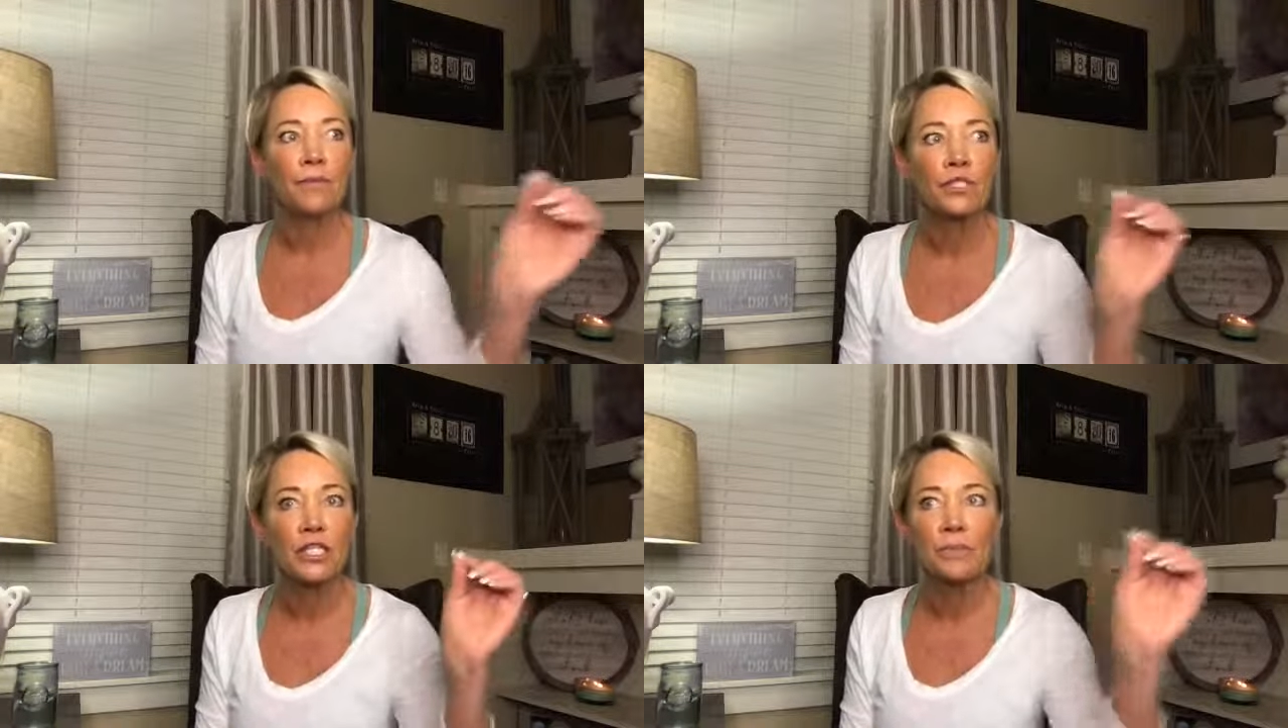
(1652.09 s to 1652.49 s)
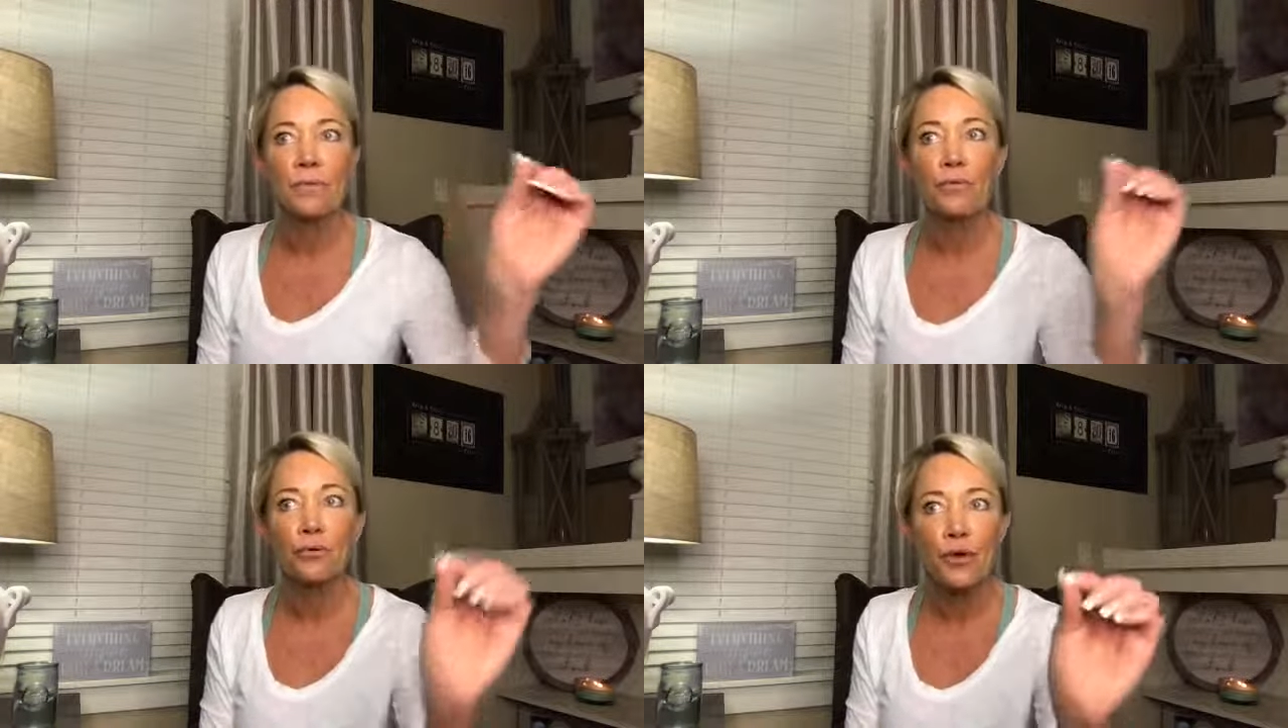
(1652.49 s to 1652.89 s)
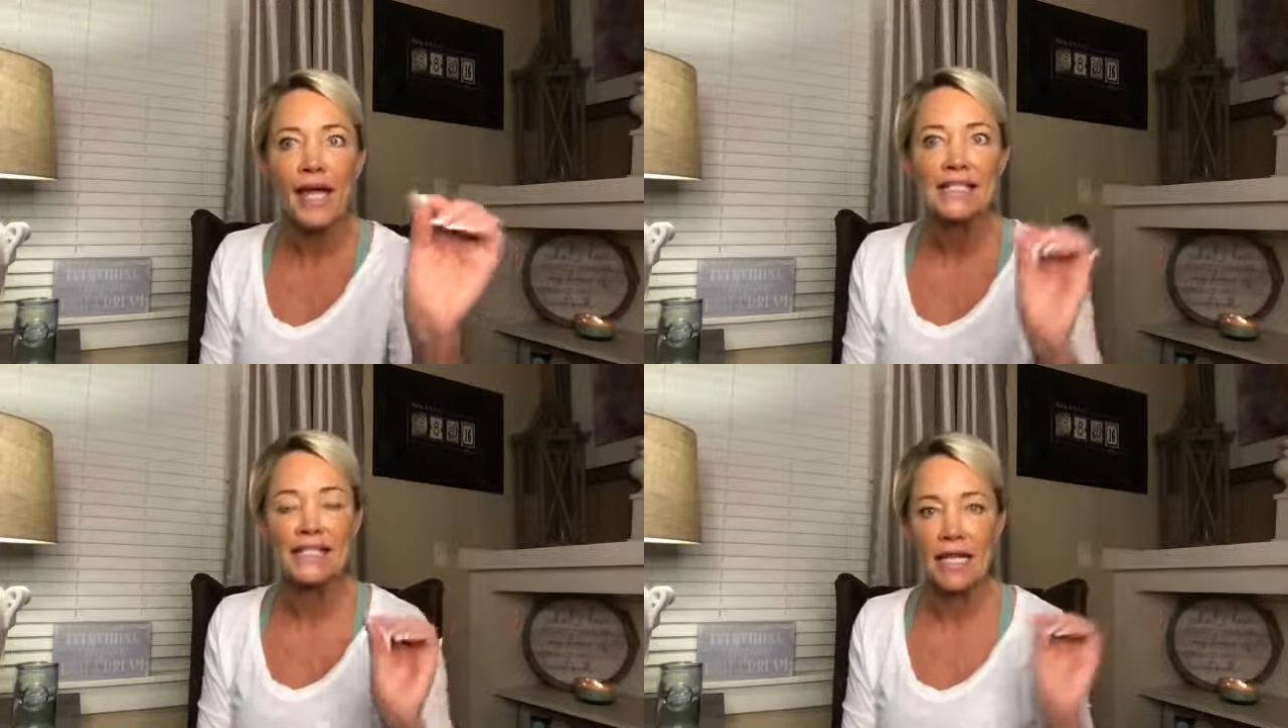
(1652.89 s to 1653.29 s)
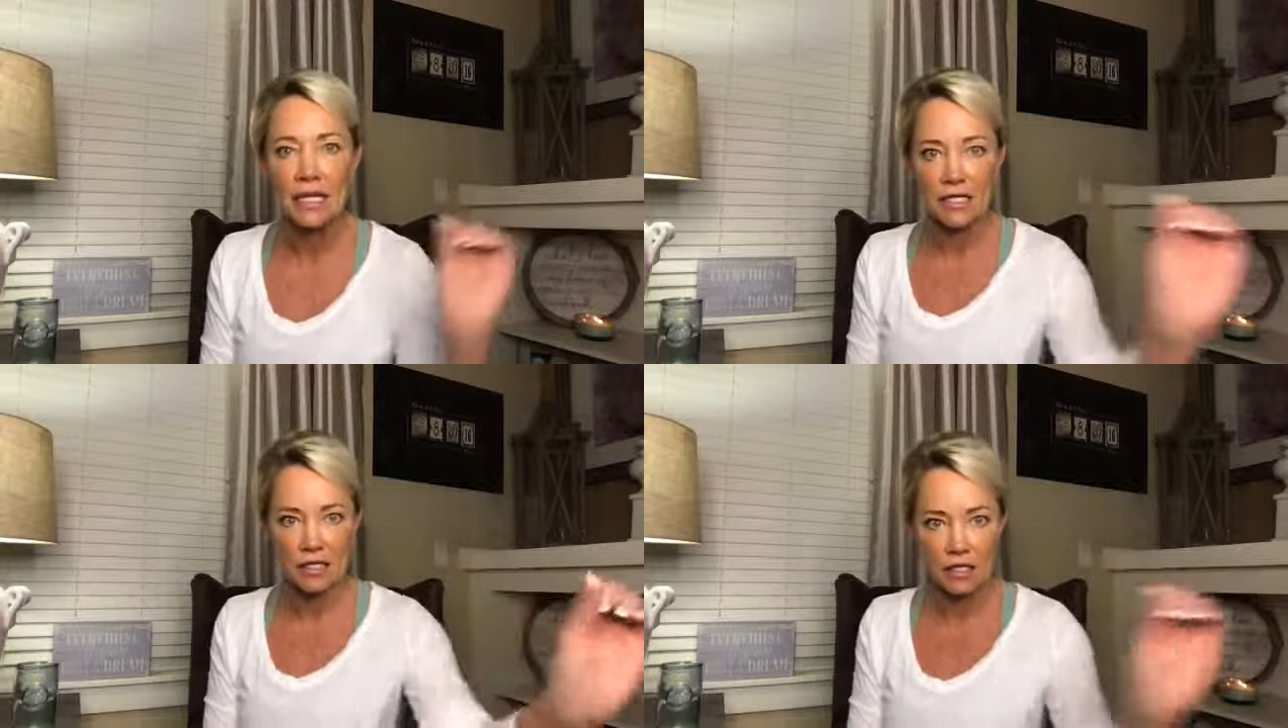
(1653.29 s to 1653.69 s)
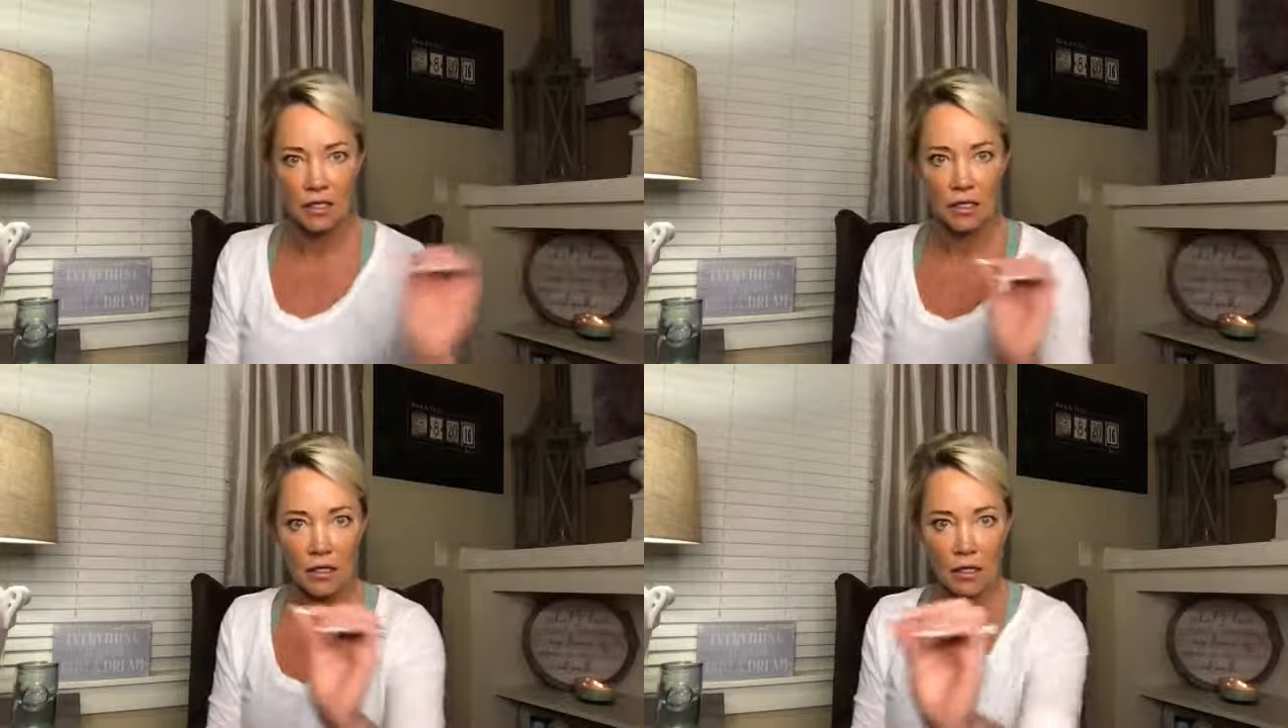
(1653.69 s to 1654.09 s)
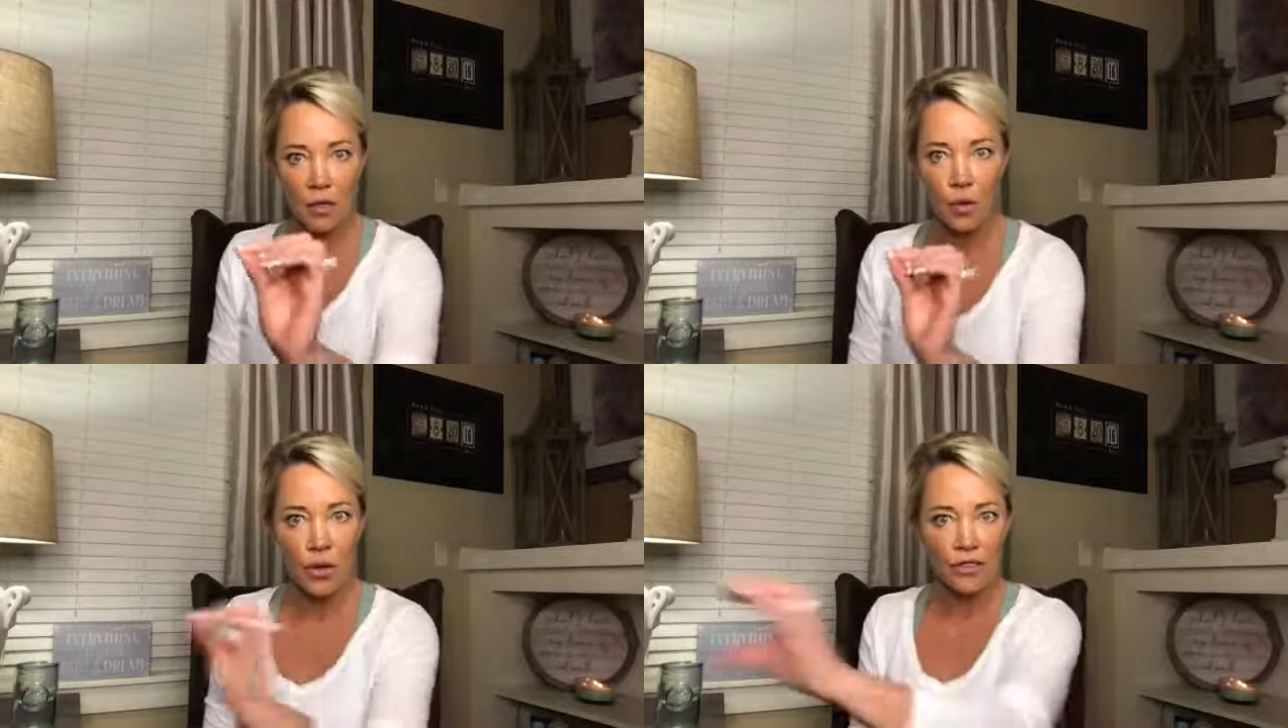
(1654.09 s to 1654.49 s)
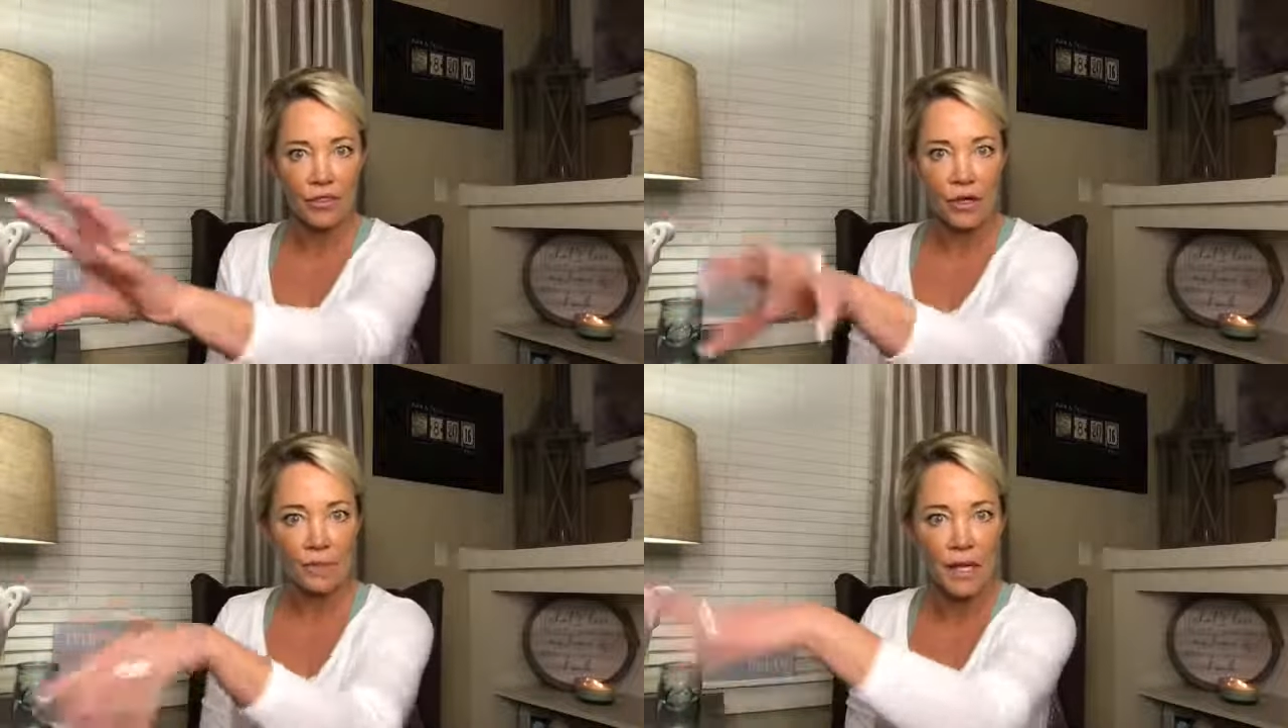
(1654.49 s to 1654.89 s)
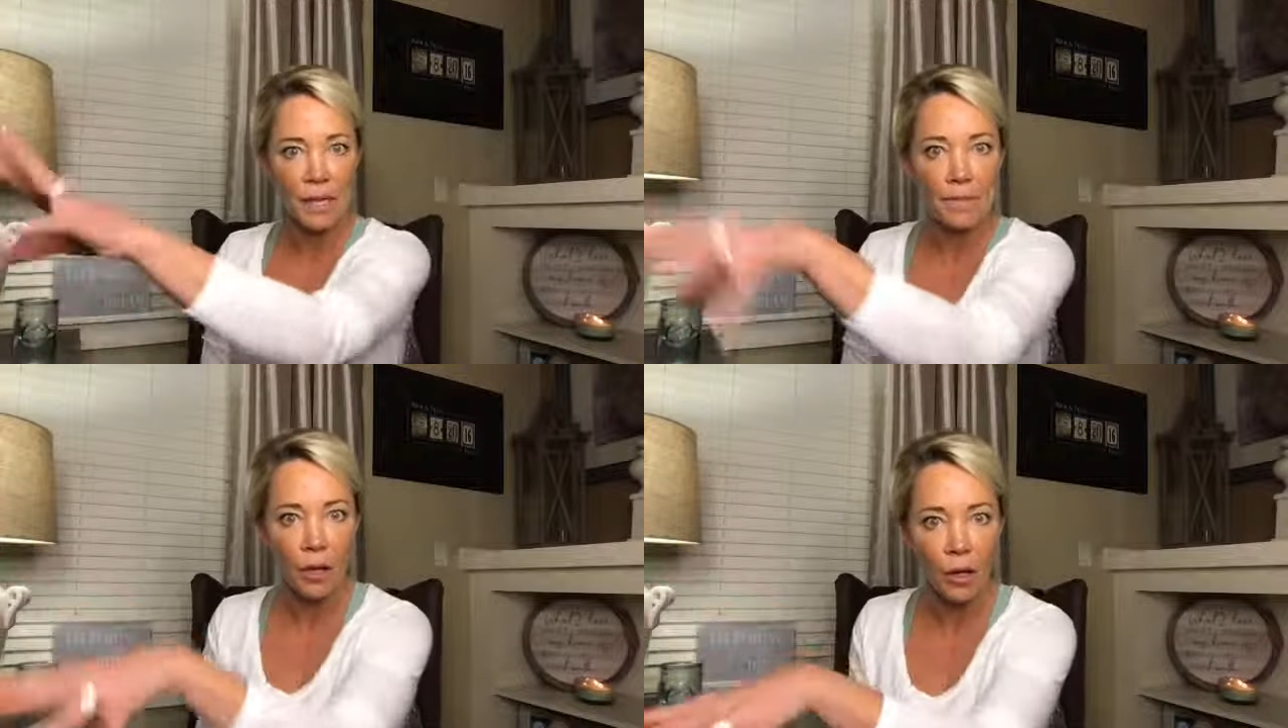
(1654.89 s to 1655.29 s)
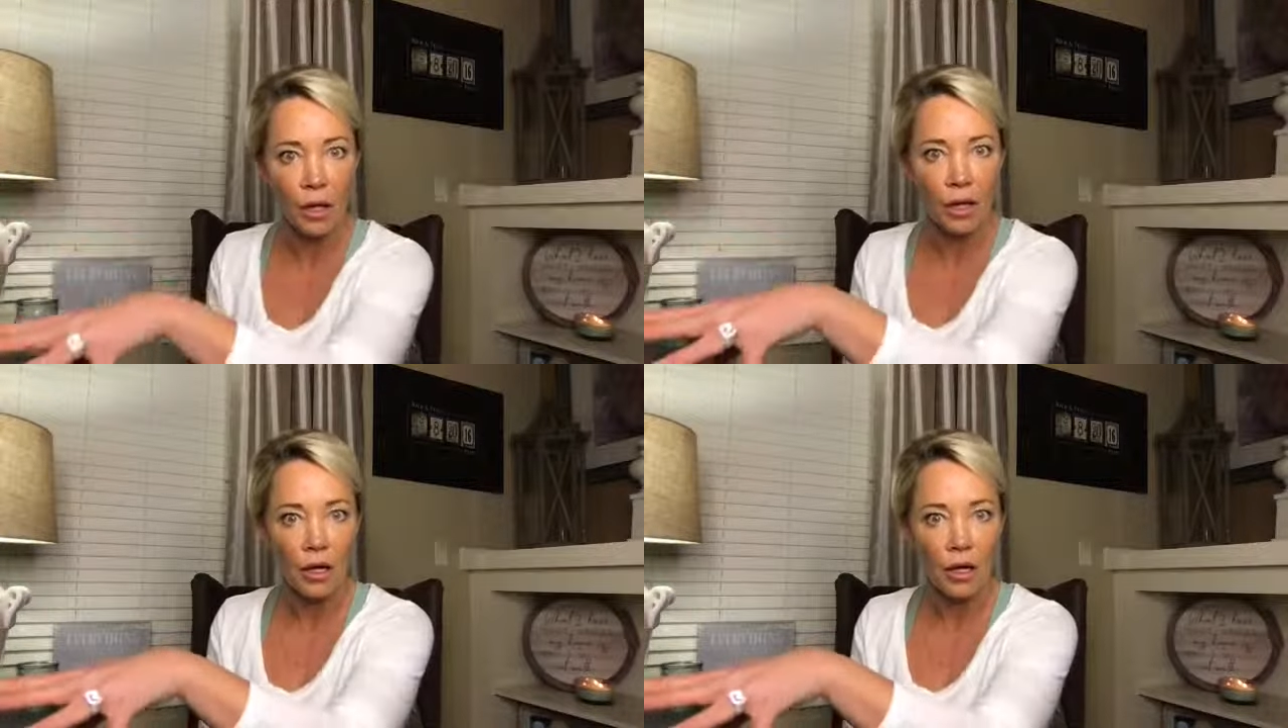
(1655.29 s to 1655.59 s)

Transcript: to be present with their people.